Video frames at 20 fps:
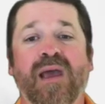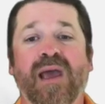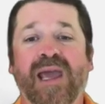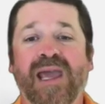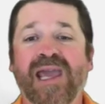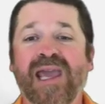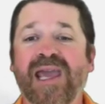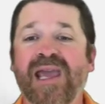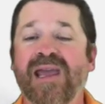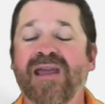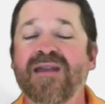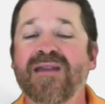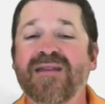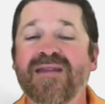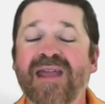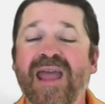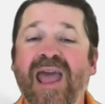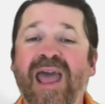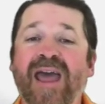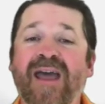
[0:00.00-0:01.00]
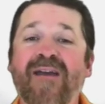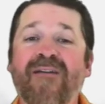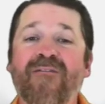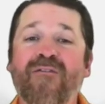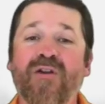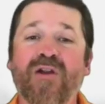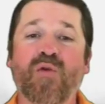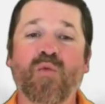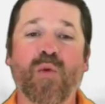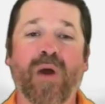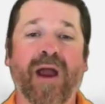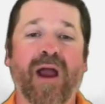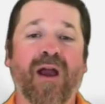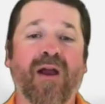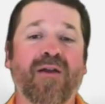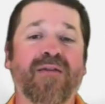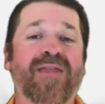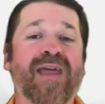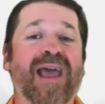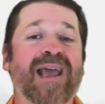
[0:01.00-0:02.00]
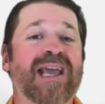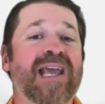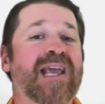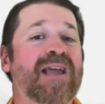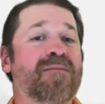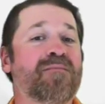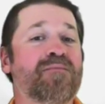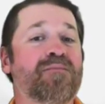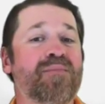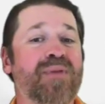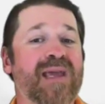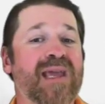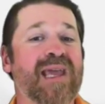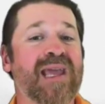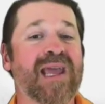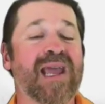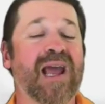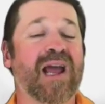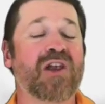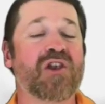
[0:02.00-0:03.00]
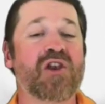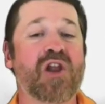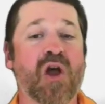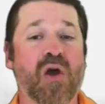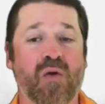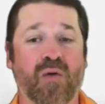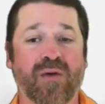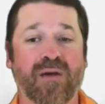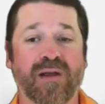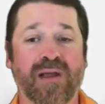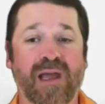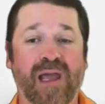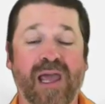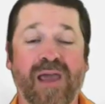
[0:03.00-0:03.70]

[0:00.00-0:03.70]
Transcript: He is everywhere that can be known.